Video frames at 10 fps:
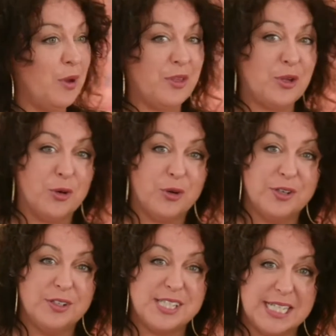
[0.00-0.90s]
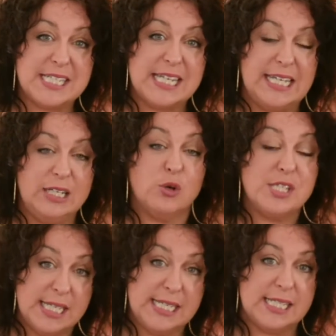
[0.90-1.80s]
whether you're 16
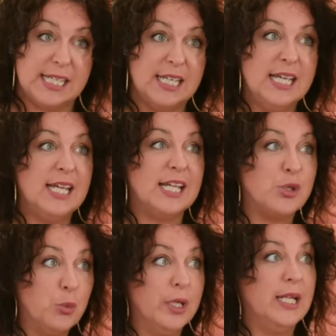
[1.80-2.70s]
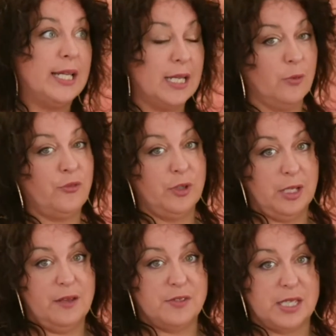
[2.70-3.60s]
or 60, it's a really helpful
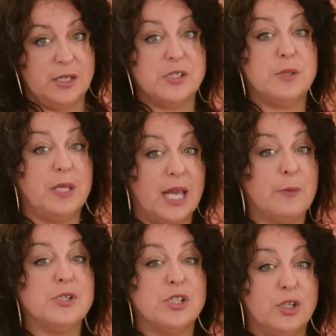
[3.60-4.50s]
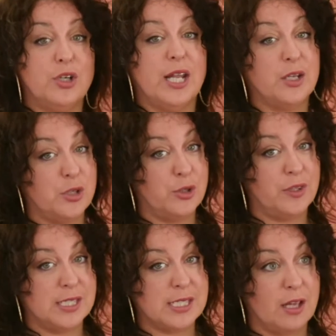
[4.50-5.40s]
life skill to be able to learn how to do
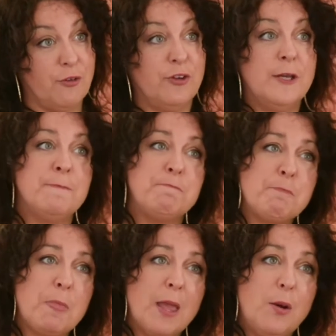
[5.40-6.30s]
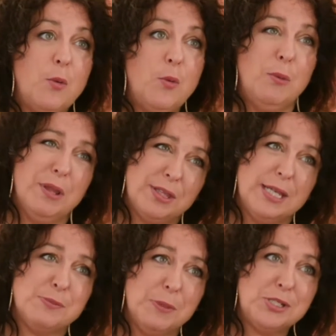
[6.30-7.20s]
this stuff
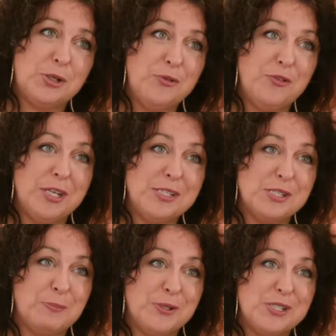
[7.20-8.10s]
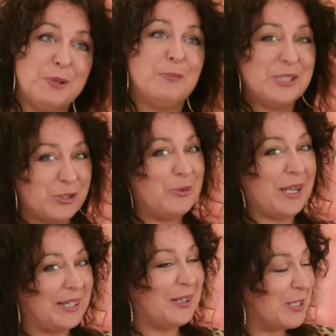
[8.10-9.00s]
with as much confidence as possible, but to
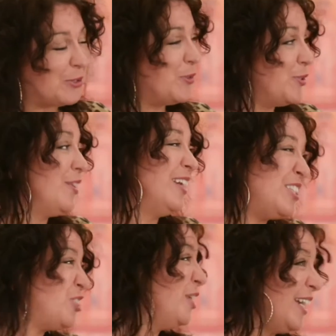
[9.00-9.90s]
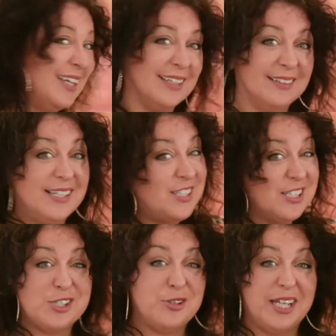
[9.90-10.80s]
recognize also that it's tricky. It's
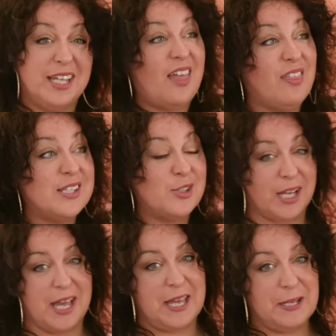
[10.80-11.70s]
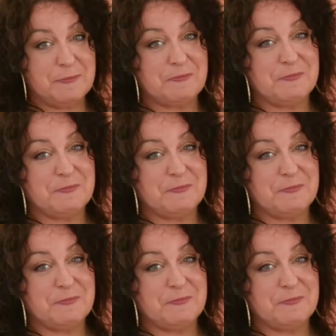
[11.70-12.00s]
just tricky, and that's okay.